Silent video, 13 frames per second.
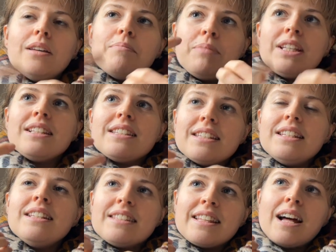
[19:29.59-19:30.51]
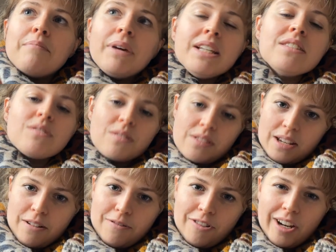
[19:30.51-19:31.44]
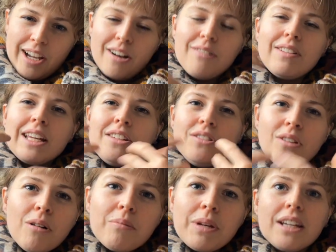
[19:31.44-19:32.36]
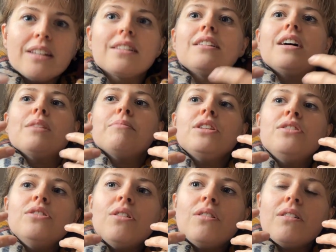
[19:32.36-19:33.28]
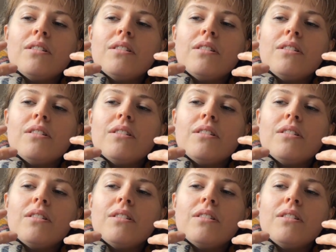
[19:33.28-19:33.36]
but it's that mental suffering of like not being in alignment, not